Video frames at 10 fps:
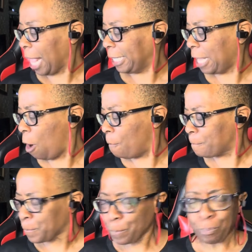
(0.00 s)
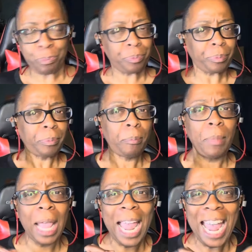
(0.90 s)
So
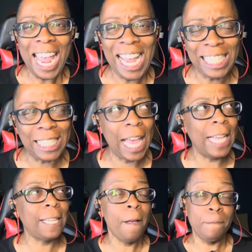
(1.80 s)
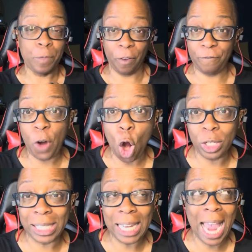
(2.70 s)
he says the
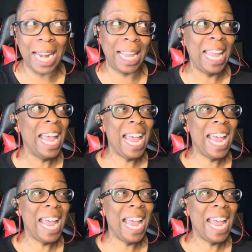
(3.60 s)
first lady,